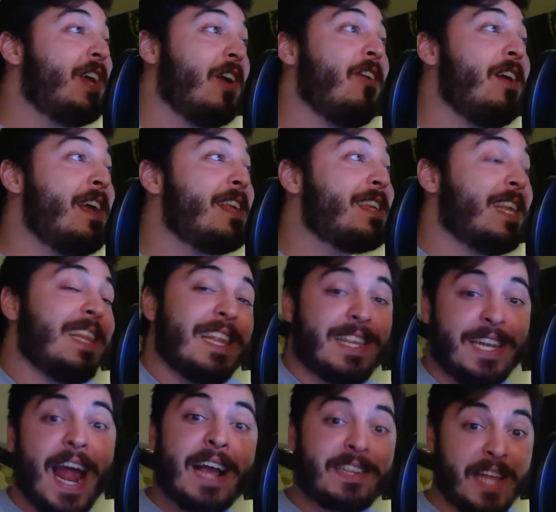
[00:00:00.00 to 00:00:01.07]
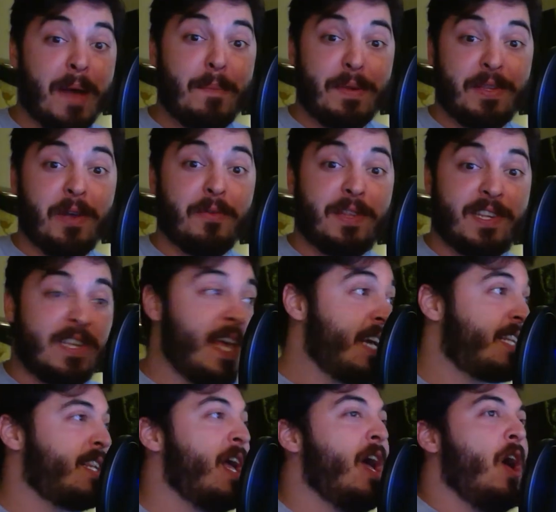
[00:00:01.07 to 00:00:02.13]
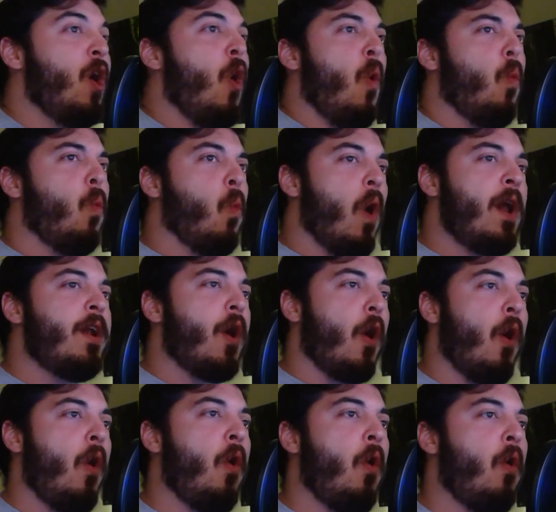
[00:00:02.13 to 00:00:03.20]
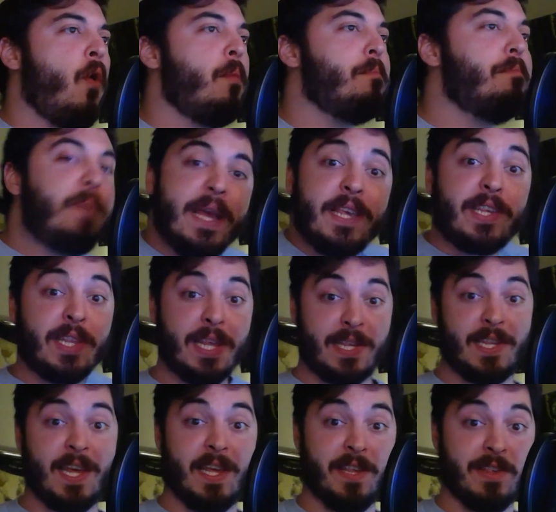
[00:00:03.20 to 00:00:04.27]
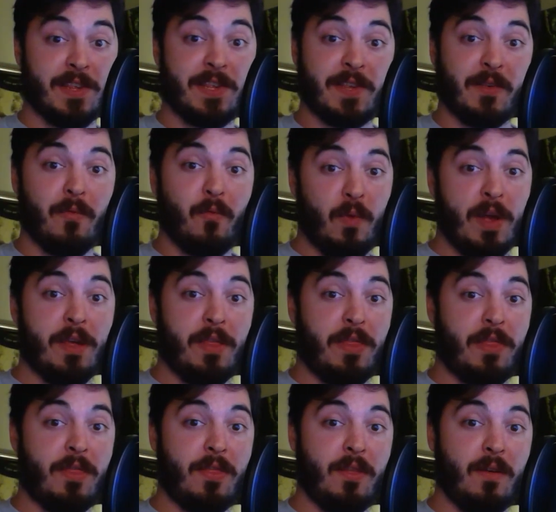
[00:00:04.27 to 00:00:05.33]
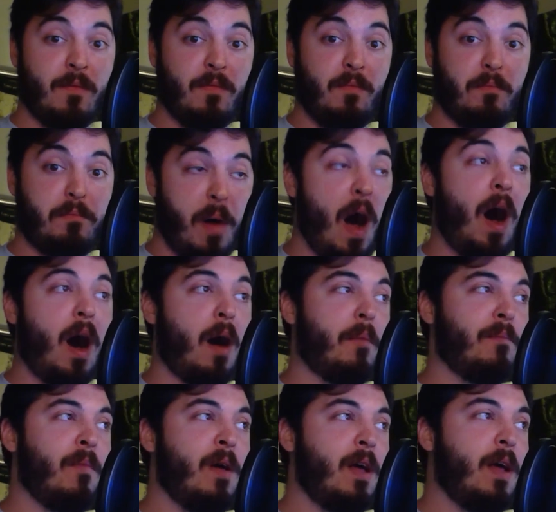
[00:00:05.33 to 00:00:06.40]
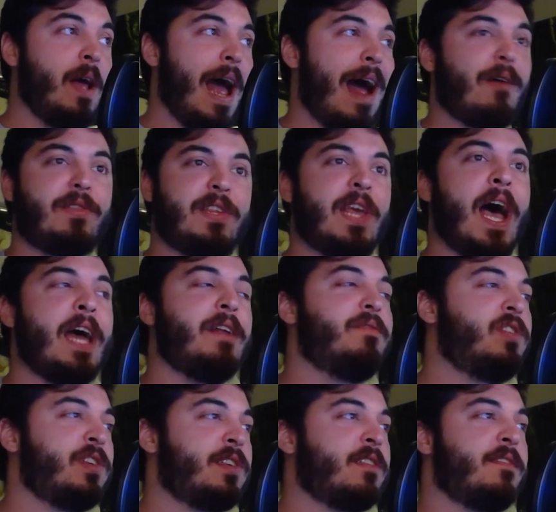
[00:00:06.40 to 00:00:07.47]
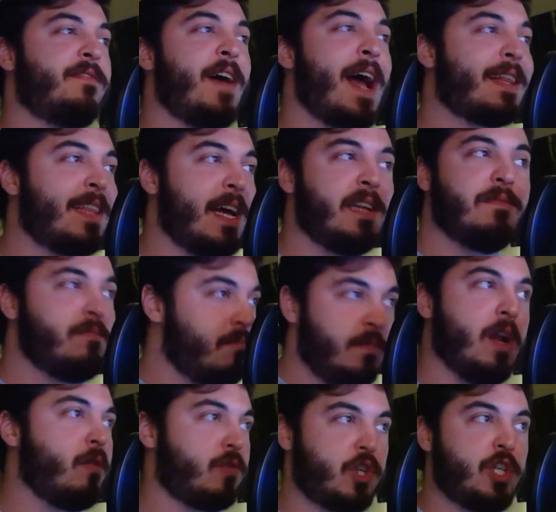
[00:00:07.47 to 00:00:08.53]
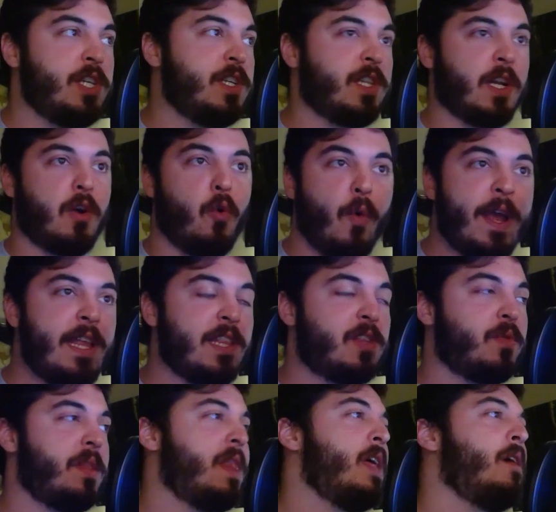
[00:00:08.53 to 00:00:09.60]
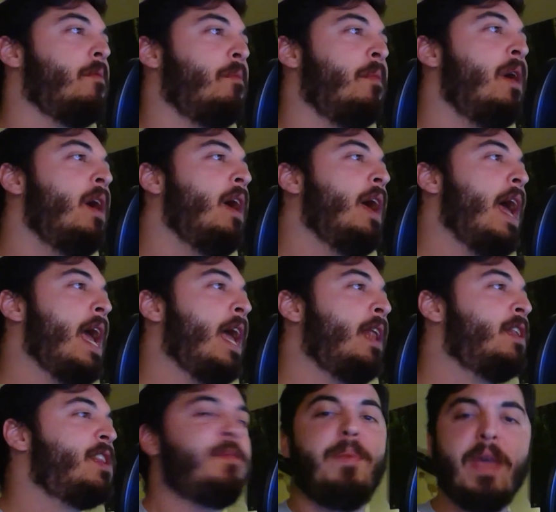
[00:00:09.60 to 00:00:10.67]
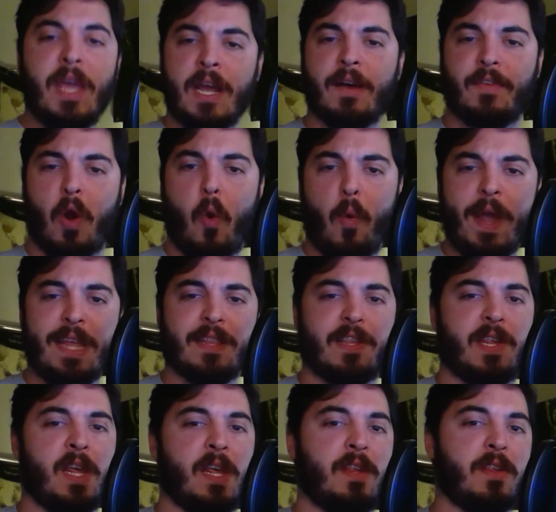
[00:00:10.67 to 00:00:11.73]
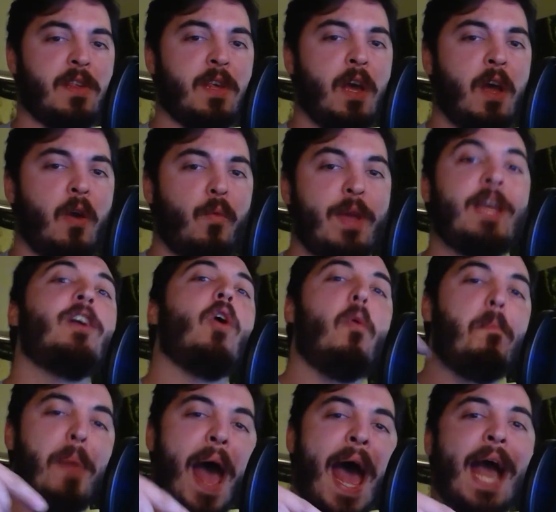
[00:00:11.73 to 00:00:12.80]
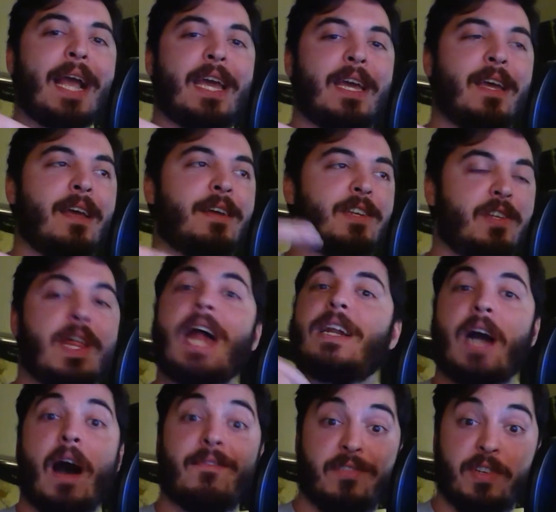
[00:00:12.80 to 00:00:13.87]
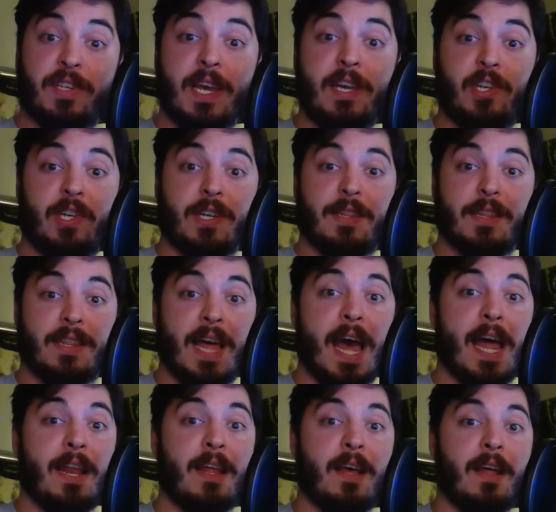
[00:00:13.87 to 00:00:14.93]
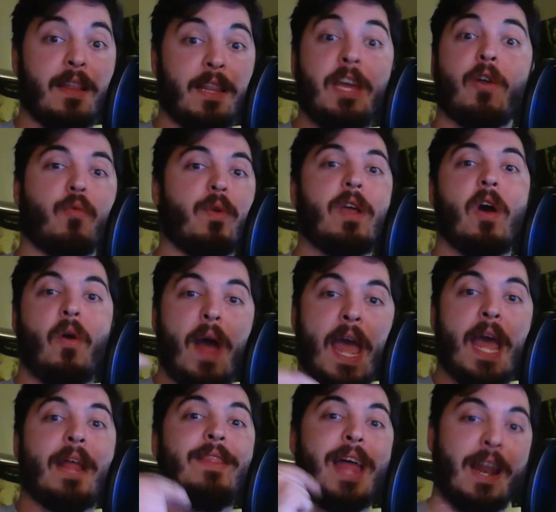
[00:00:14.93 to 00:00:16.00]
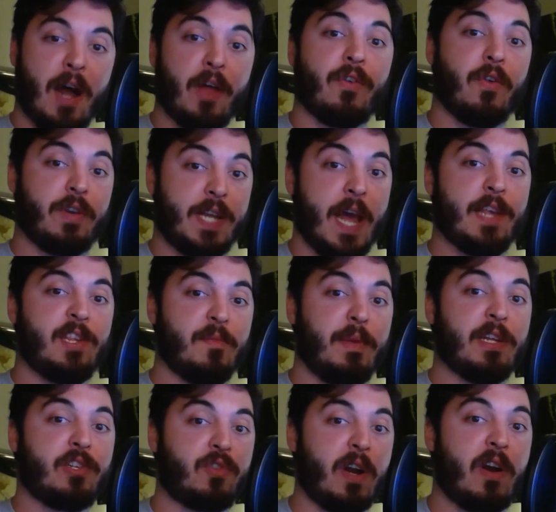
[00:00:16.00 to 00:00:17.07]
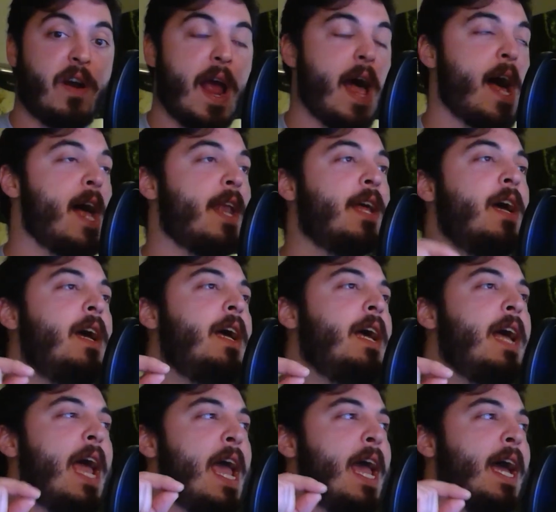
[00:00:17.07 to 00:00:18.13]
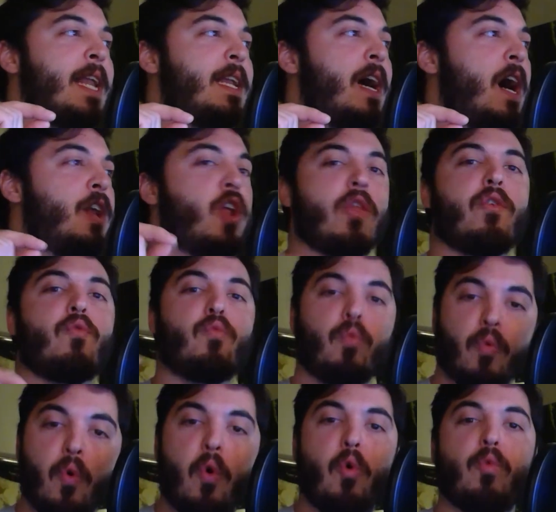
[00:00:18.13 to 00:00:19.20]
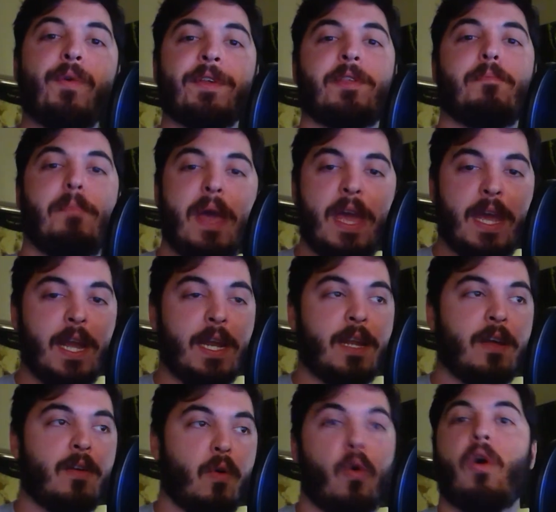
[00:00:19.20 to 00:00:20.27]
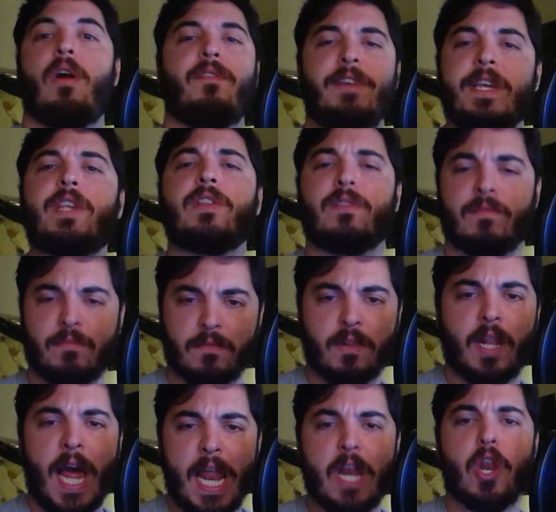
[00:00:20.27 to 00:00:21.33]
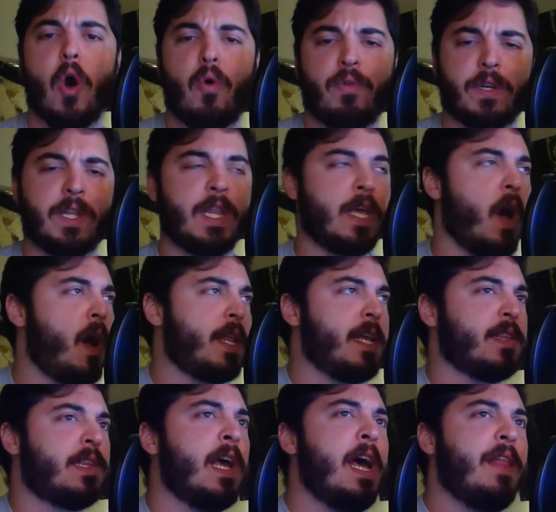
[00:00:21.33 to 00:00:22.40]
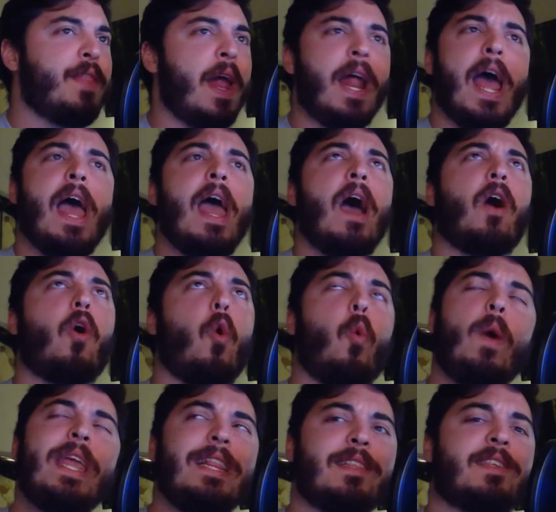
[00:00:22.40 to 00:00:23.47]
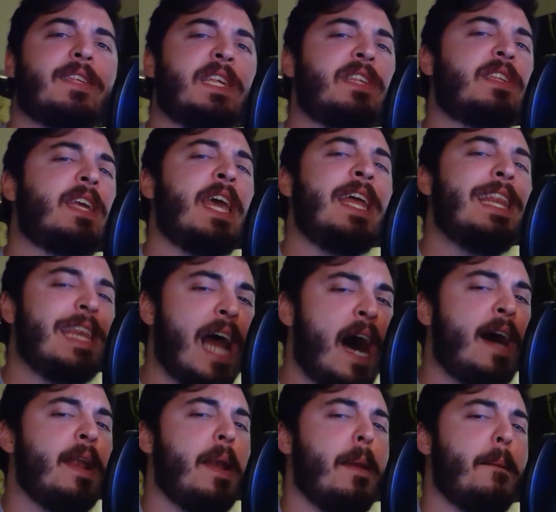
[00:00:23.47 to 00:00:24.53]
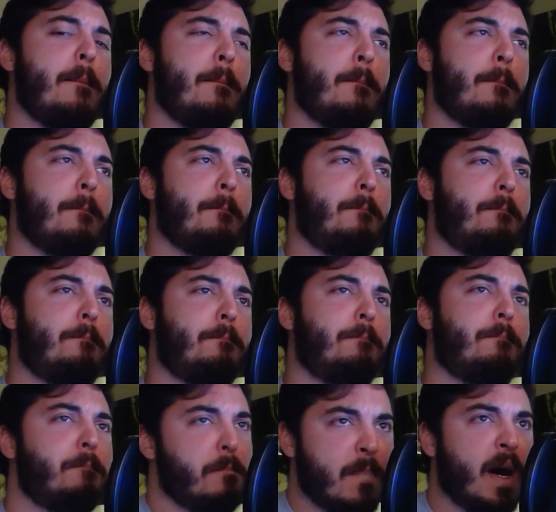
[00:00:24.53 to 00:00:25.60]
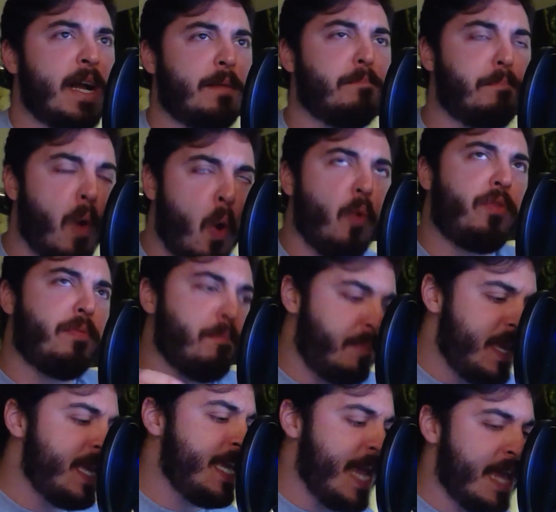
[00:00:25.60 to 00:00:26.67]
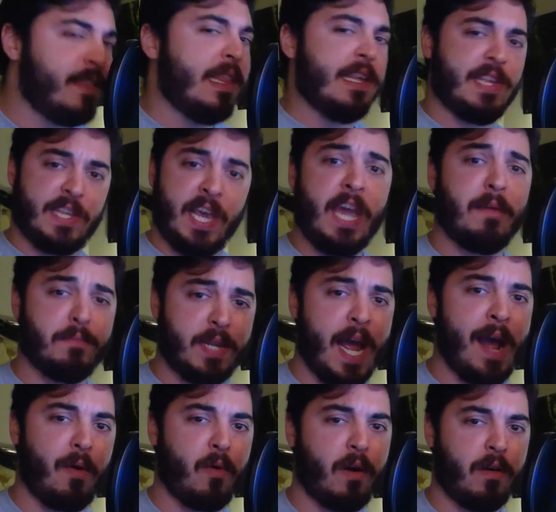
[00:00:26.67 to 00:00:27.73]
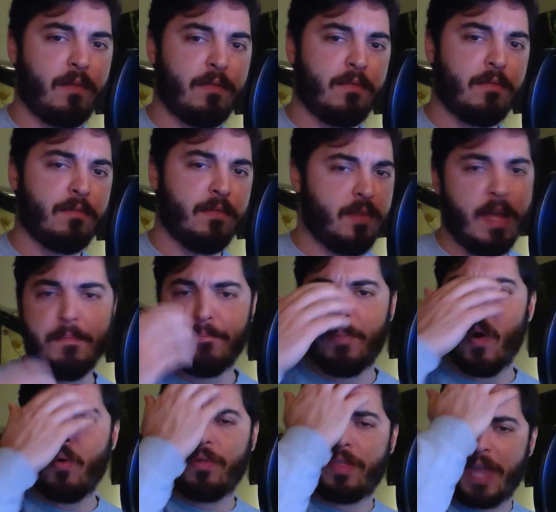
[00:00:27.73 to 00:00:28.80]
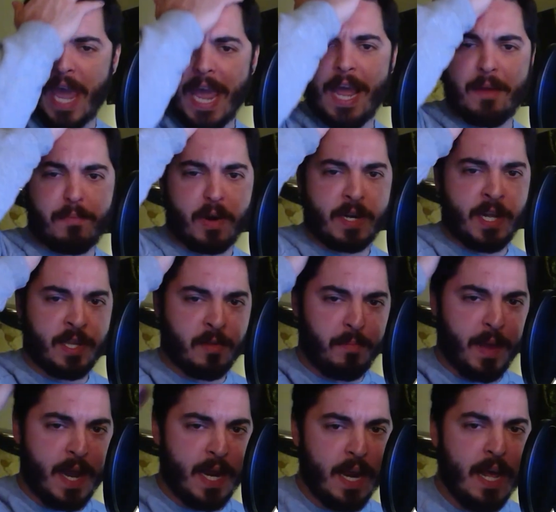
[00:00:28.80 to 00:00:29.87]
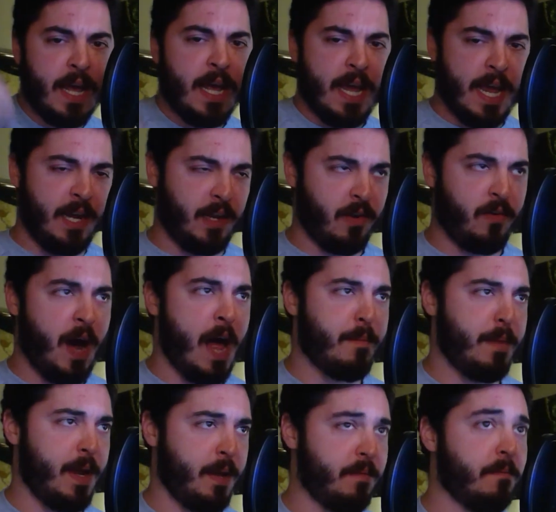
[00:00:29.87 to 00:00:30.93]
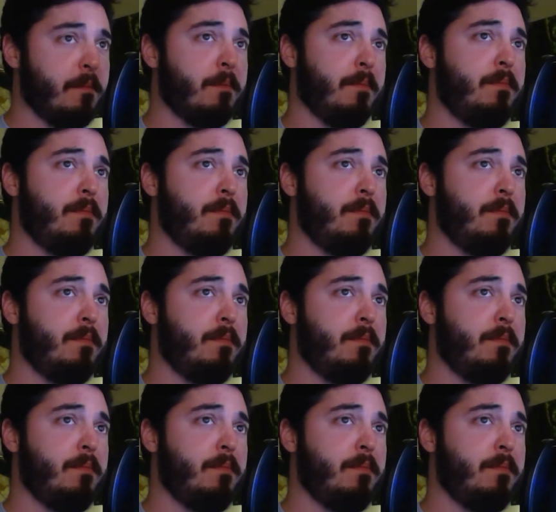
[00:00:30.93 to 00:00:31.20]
curious in this next episode 6 what her business is with Bomb outside of just the fact that, she's an acquaintance with him. And speaking of acquaintances, we can go back to that conversation that Leah Rio and that other test administrator had, and another rule was made, or at least let known to the audience, that acquaintances cannot both be in the same tower. They both can't participate in climbing